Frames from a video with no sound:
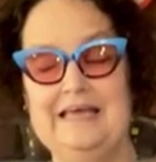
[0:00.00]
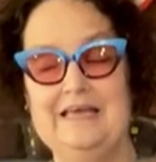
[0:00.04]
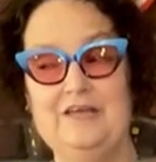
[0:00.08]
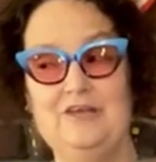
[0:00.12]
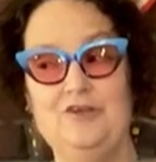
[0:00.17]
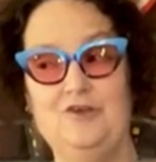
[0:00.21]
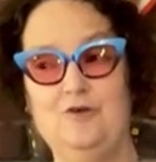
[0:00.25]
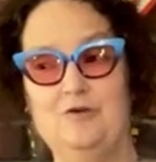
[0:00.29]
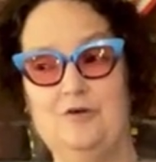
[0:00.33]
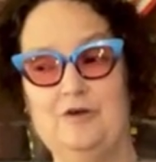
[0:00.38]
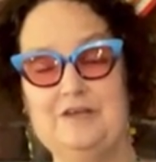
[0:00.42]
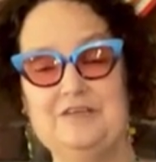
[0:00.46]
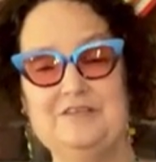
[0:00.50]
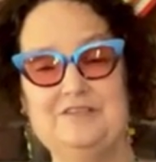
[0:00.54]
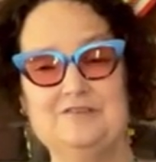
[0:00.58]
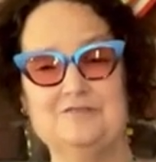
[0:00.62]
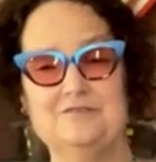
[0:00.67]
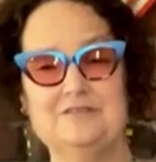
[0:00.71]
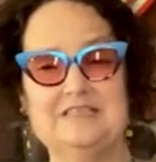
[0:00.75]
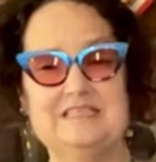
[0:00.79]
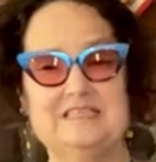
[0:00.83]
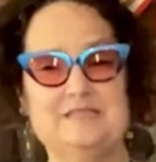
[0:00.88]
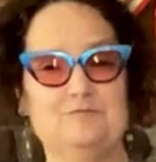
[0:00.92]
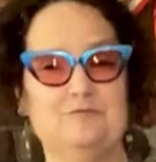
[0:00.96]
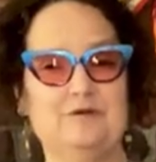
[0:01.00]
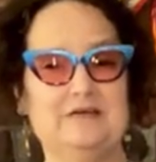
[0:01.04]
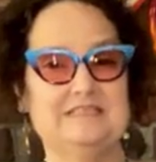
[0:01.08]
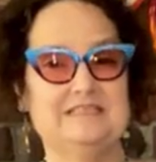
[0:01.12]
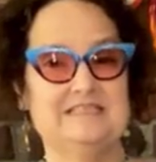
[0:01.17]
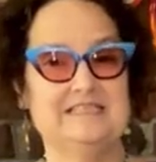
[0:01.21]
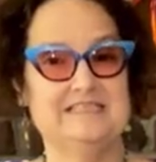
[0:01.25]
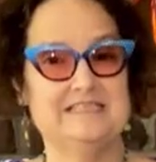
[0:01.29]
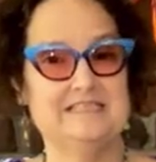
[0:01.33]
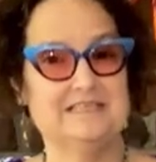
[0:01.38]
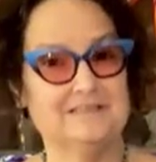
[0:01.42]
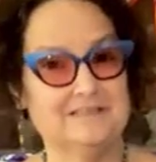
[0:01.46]
You can do this one
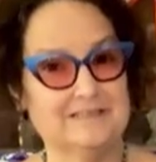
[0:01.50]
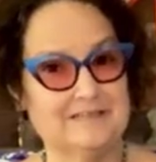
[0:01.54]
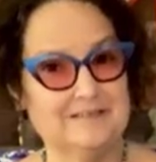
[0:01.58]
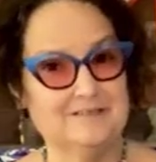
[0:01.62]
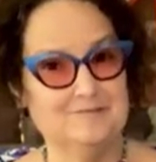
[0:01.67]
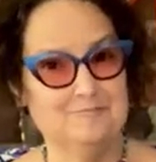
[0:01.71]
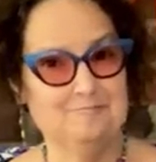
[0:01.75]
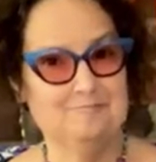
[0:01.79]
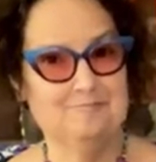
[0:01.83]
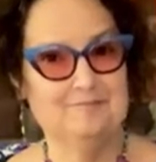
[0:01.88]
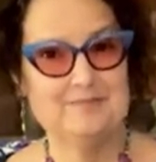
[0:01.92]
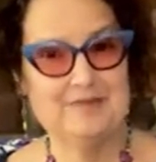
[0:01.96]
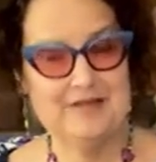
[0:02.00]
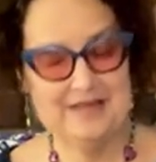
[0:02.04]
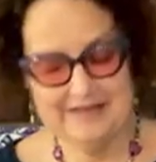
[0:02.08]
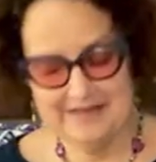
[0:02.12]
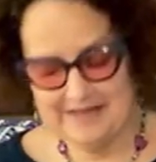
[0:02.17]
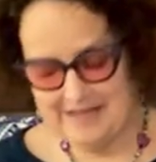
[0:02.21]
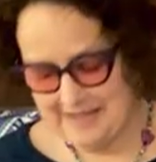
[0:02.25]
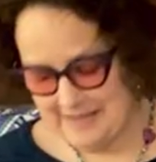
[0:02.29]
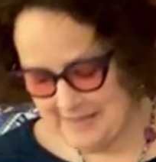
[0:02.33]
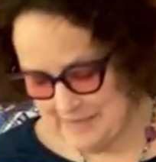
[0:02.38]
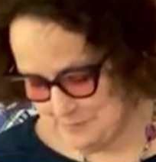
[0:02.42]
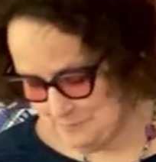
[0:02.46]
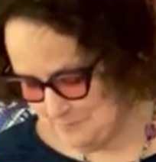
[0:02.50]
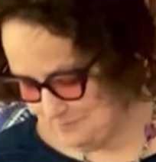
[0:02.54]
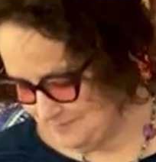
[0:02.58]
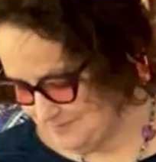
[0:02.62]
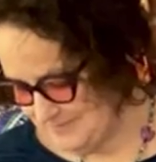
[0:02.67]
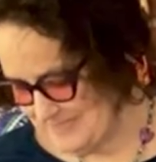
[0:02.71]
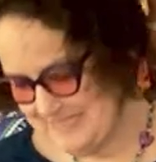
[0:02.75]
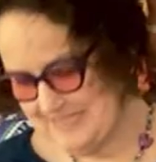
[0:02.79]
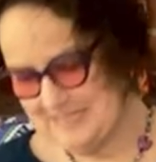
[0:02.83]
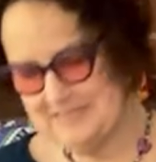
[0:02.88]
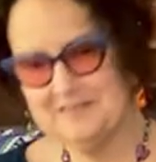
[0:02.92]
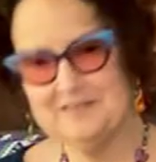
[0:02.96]
seated, like I am
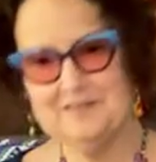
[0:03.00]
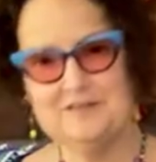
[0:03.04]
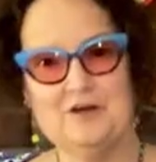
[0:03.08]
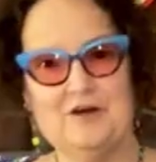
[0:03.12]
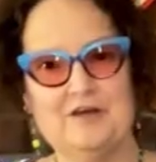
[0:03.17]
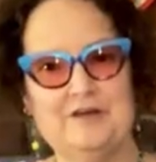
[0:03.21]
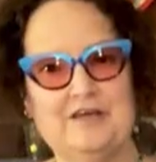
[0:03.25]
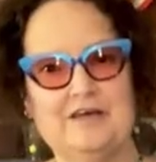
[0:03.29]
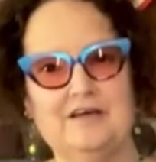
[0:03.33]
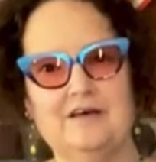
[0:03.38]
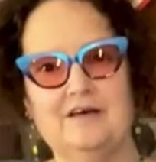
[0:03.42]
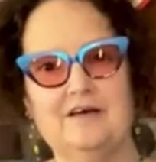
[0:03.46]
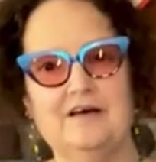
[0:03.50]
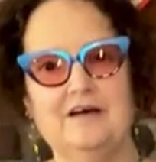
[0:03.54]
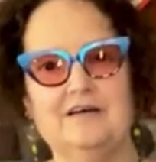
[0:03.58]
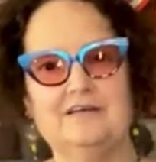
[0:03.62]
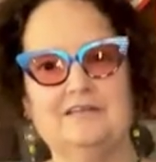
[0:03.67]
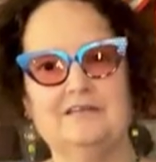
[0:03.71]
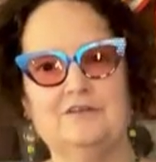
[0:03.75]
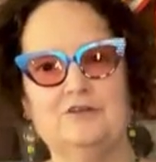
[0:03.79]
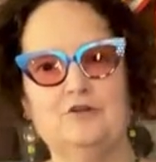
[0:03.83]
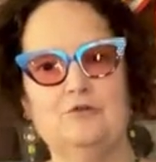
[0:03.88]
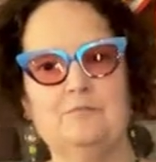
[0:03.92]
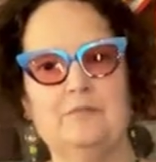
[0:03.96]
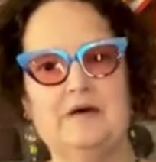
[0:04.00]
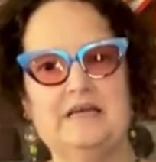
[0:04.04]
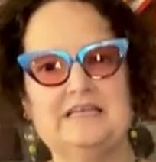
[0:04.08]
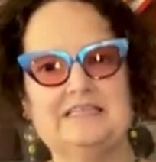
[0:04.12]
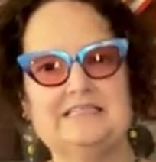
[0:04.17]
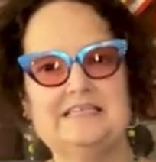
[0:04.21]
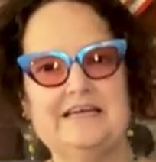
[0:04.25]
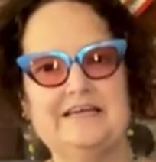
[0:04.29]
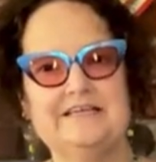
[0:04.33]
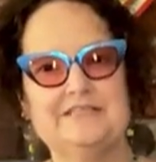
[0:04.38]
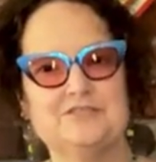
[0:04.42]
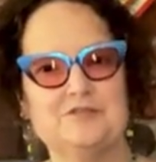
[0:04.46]
seated on a little
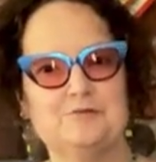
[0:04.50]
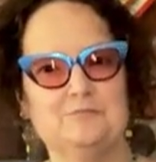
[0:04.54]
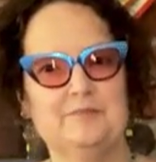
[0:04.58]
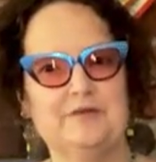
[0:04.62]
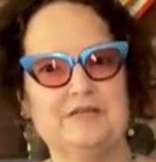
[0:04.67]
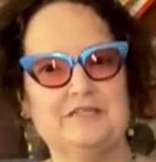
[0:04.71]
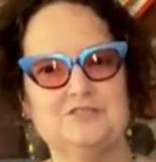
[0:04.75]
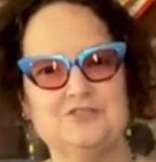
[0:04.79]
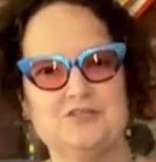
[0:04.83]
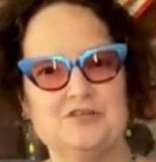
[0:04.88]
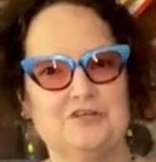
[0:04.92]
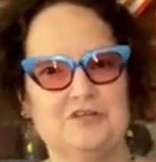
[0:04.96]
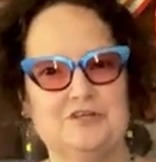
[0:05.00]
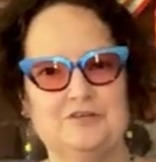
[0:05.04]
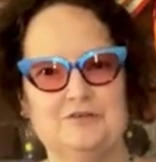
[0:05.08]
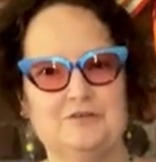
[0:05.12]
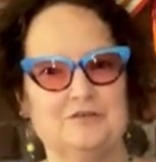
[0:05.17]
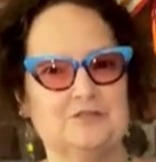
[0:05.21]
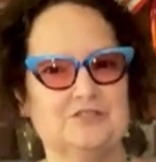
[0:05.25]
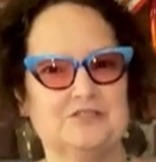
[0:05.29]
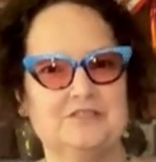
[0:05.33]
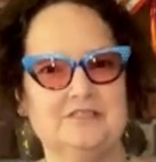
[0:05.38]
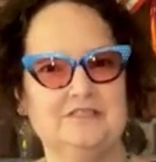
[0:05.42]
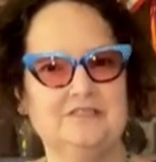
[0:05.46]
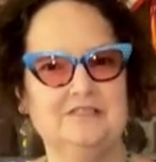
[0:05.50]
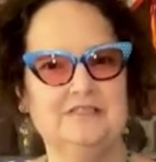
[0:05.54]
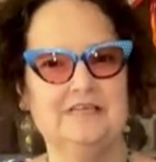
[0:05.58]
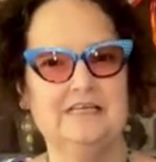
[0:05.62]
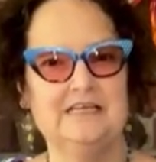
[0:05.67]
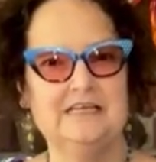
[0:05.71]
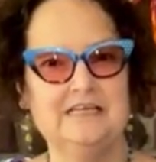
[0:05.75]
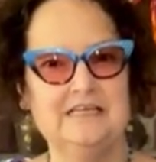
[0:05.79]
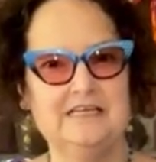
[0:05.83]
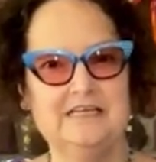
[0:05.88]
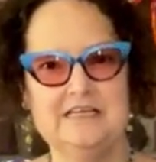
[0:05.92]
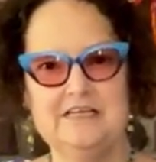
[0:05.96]
meditation bench on a cushion.
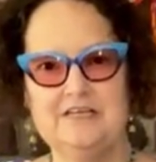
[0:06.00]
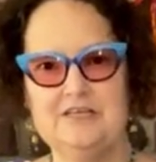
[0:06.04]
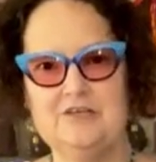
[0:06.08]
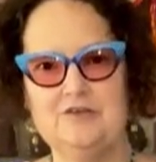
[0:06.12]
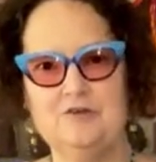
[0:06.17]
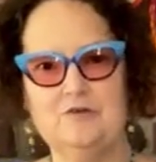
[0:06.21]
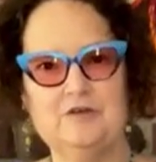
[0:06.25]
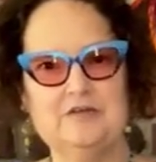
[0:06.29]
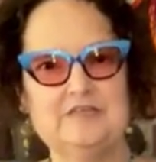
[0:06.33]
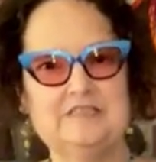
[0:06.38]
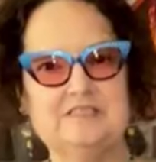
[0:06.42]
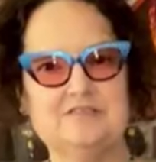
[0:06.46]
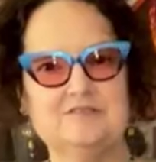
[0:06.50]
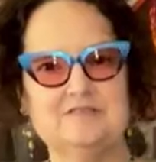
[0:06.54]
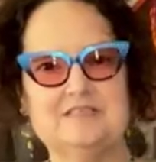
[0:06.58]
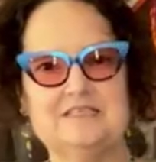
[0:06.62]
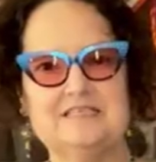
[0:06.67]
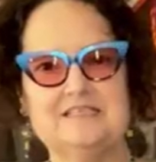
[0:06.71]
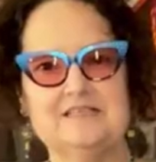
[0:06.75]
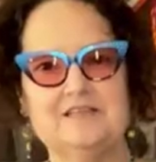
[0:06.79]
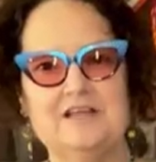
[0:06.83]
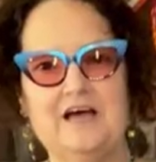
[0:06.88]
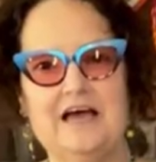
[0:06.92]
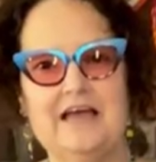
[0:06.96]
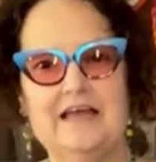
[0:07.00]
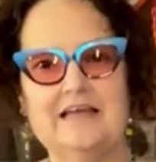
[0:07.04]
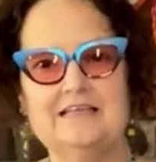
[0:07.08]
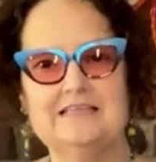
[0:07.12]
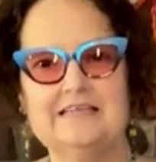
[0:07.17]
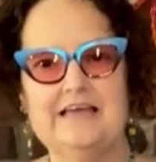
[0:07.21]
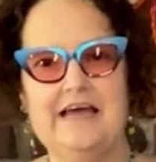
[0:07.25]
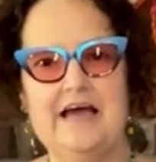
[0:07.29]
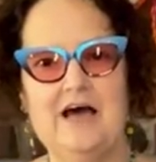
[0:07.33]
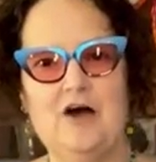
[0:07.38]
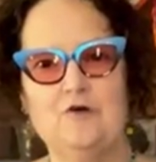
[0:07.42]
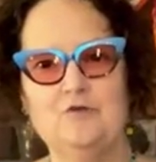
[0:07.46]
You could do this lying
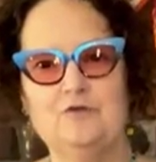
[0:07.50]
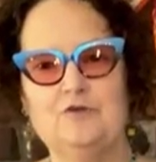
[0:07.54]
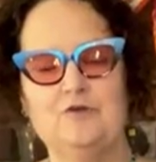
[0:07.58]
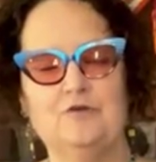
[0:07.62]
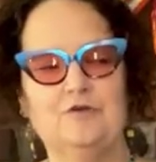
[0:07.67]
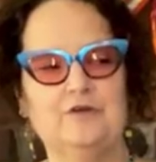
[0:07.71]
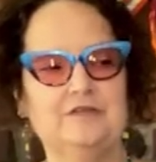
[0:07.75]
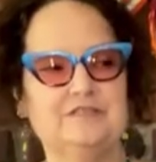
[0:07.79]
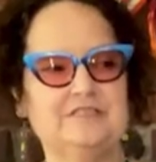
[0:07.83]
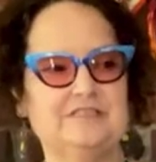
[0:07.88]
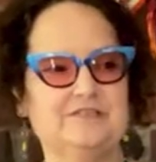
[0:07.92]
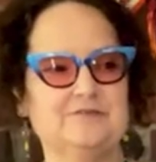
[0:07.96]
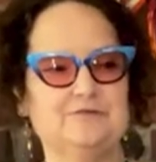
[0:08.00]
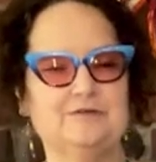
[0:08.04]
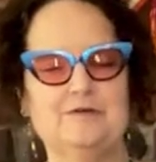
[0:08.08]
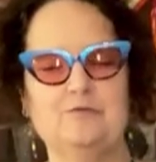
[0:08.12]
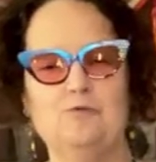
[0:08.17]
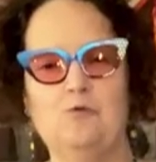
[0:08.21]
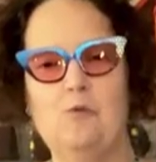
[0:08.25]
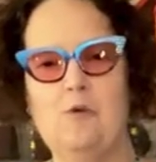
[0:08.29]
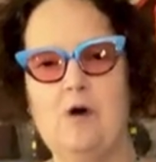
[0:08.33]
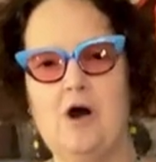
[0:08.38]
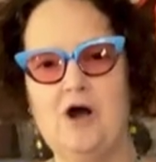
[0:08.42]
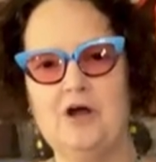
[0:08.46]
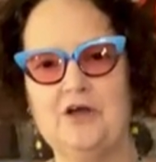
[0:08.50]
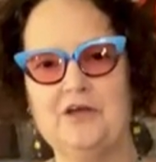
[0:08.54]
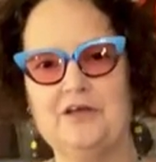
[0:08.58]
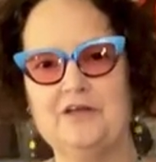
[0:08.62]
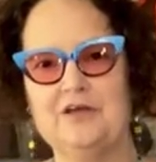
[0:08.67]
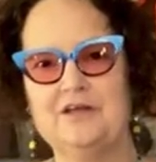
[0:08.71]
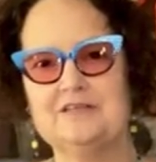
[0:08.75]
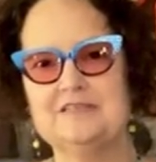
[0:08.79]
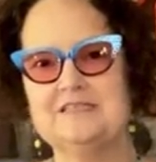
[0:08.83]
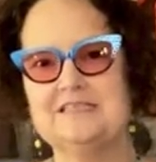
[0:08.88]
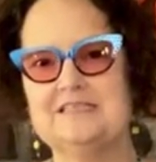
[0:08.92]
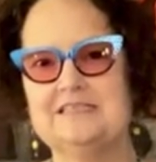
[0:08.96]
down. You can do it
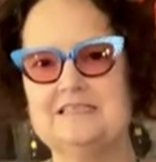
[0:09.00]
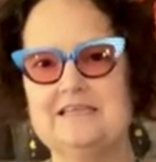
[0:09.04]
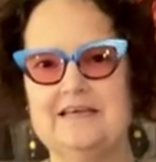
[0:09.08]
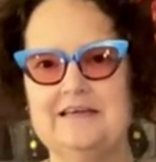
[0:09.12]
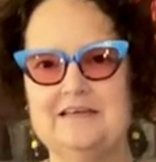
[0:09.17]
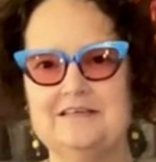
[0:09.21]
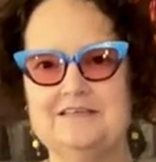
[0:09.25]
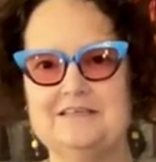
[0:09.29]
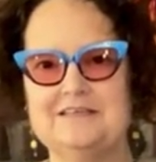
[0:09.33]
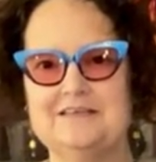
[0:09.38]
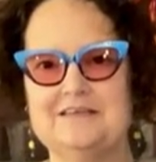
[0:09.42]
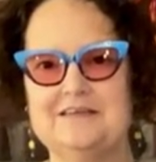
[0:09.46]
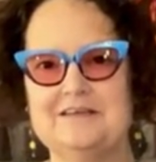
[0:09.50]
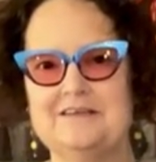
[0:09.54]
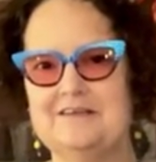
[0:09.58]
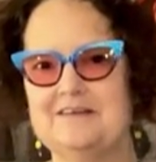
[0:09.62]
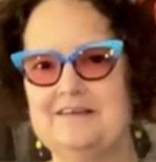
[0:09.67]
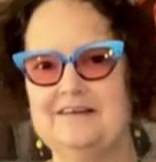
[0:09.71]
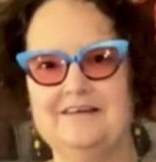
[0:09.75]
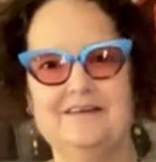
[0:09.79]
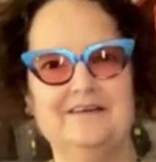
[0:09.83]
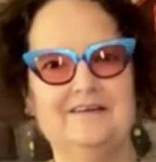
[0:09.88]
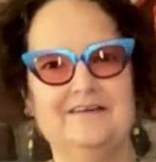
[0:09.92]
walking, standing.